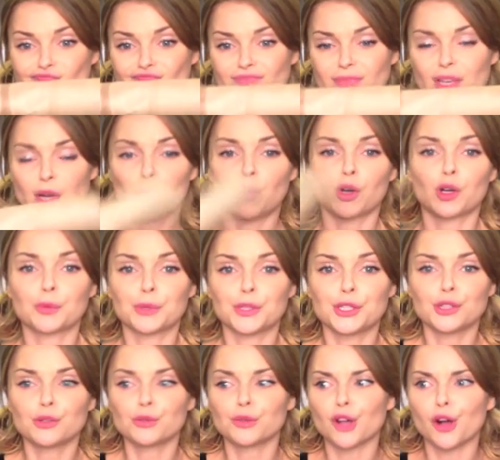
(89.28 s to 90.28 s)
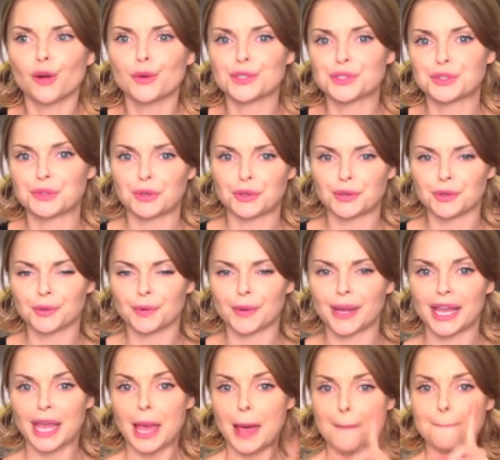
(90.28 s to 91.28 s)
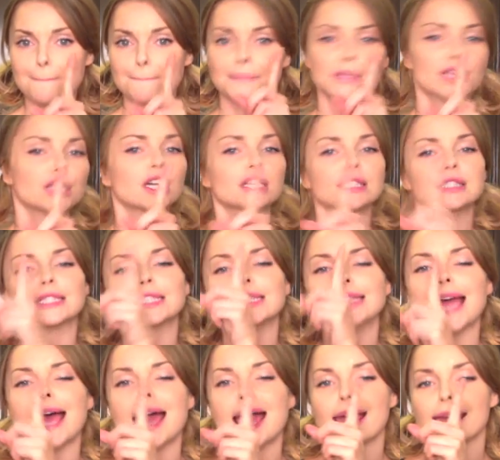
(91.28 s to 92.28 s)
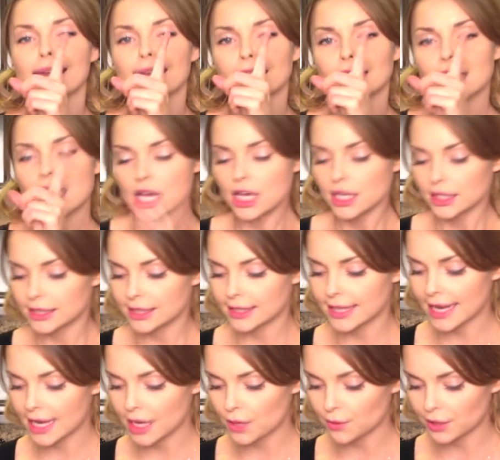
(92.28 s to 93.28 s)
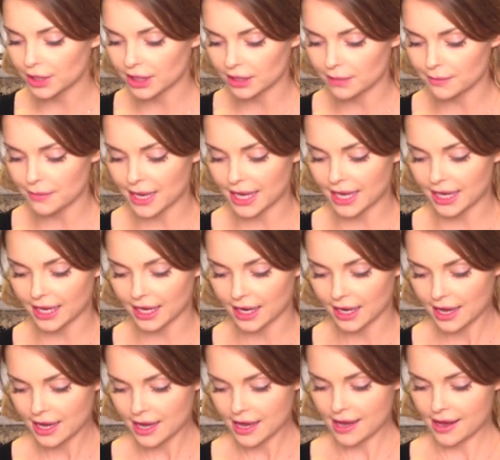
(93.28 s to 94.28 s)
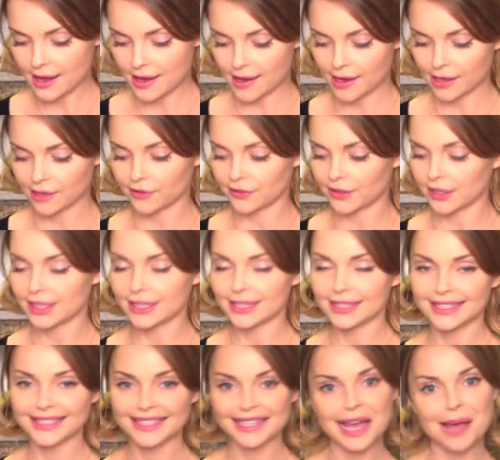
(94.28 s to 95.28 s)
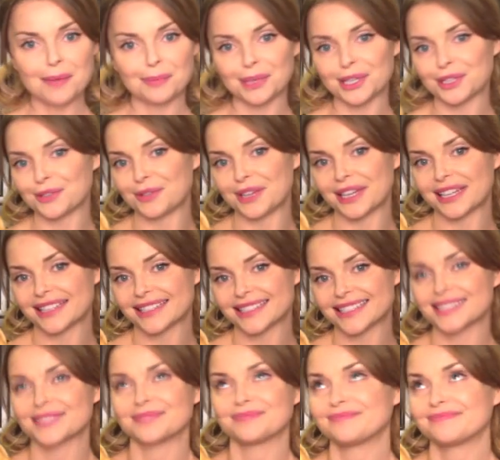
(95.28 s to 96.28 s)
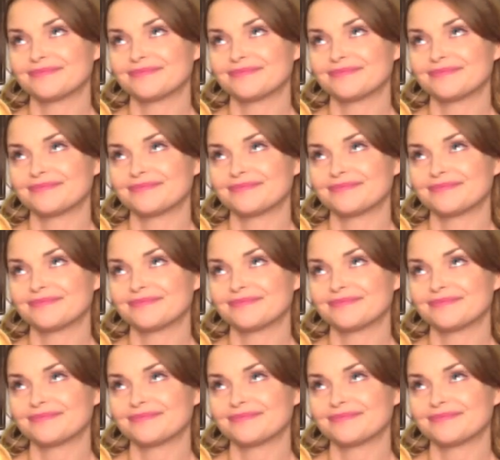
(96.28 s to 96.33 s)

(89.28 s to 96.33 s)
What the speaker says: What do? We always throw it away. But not today. Today we can make out of it napkin rings.